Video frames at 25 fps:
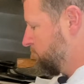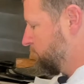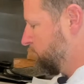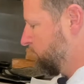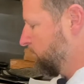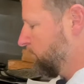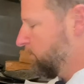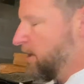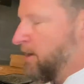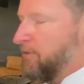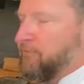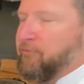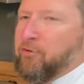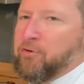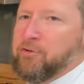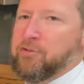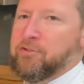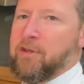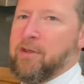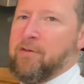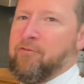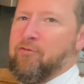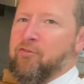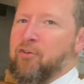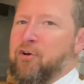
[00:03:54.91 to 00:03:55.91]
So yeah, first
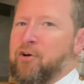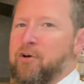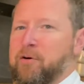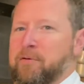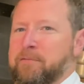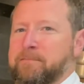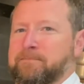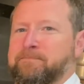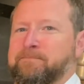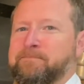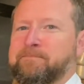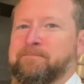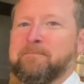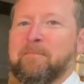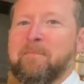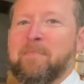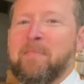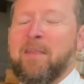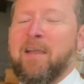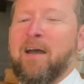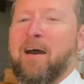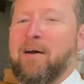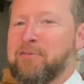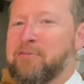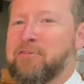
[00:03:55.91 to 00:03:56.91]
day of fall.
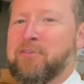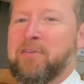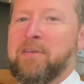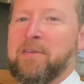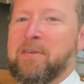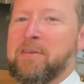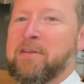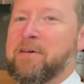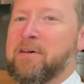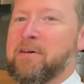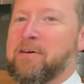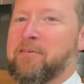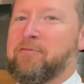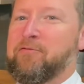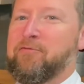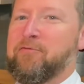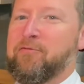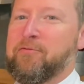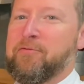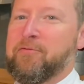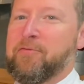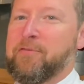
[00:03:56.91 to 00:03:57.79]
I was thinking of,